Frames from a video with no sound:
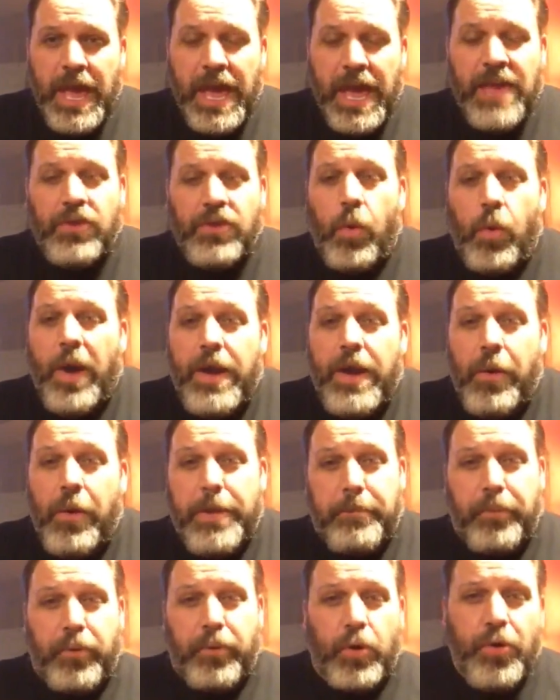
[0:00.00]
And the way
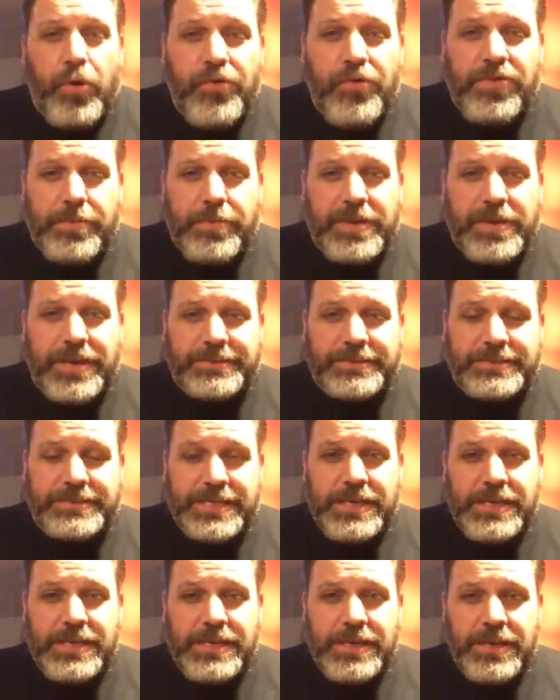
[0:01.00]
we prove them
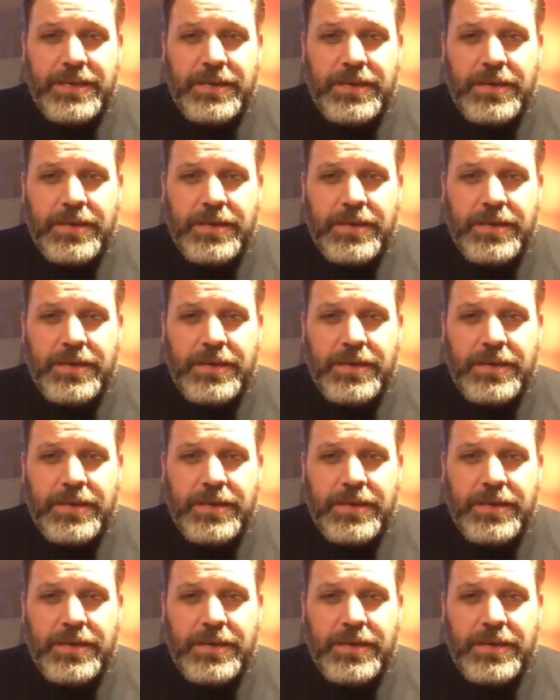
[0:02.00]
guilty